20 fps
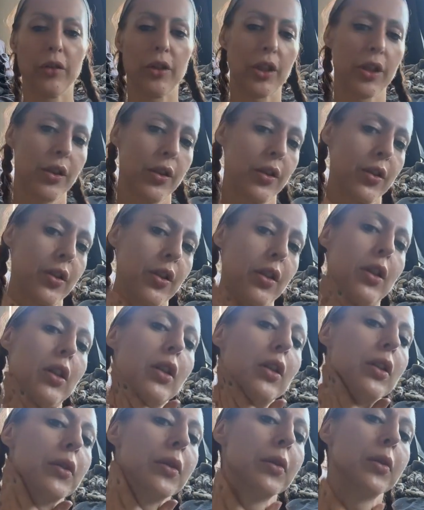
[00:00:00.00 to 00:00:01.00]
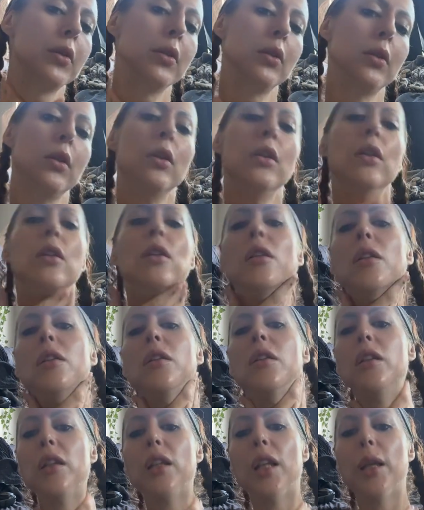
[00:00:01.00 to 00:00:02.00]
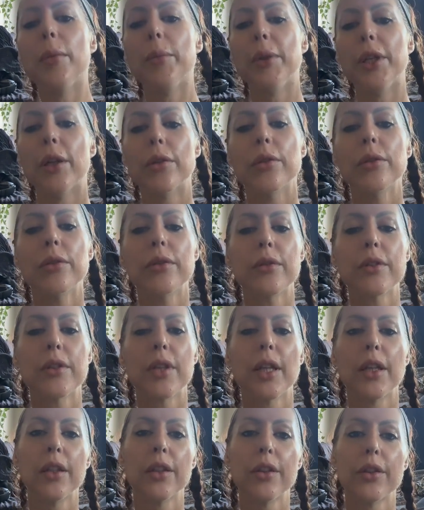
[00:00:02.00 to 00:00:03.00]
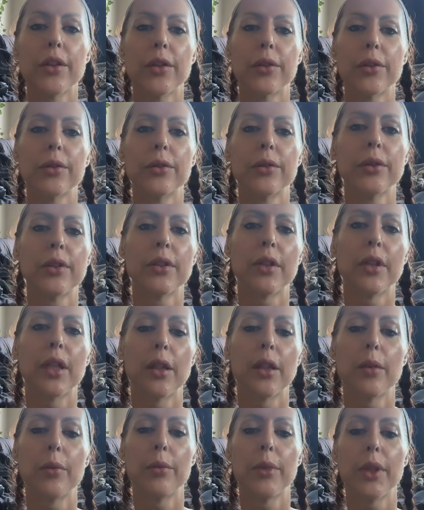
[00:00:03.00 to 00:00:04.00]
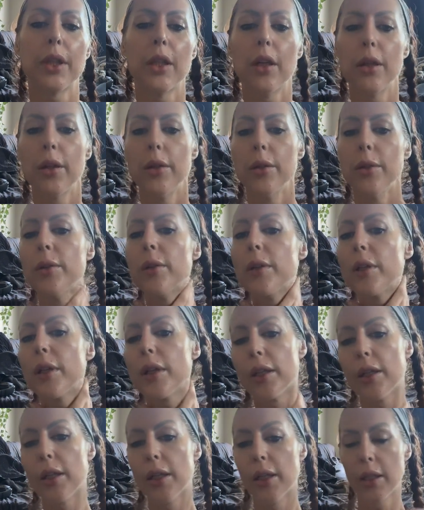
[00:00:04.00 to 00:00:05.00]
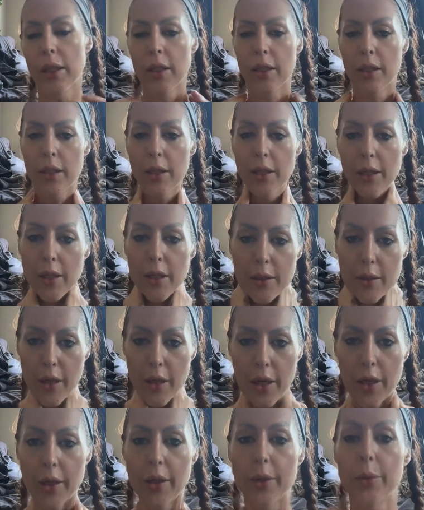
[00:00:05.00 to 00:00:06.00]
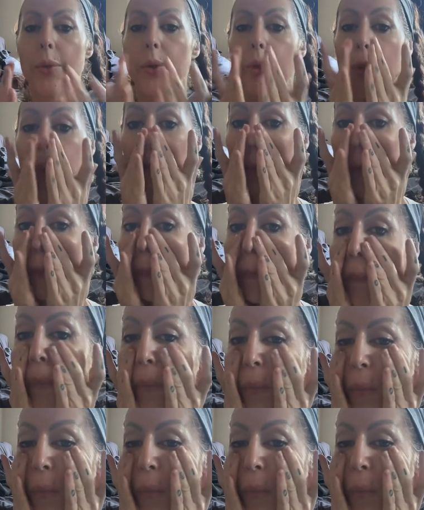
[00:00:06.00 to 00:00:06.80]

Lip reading: just let me know. Say so down below, and I will